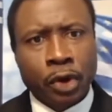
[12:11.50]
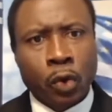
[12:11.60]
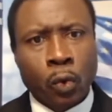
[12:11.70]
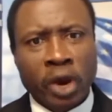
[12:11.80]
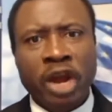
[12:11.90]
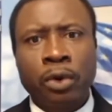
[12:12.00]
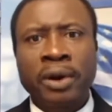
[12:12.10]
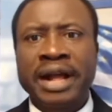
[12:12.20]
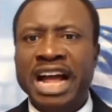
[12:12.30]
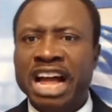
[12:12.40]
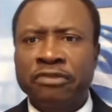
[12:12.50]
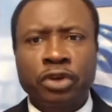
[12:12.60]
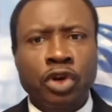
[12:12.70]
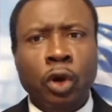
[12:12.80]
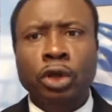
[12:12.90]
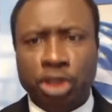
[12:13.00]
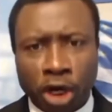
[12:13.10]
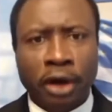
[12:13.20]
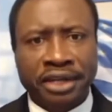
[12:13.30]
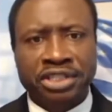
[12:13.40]
we will have no
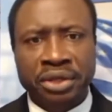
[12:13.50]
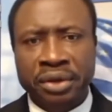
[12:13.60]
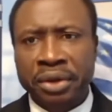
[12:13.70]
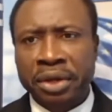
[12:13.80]
choice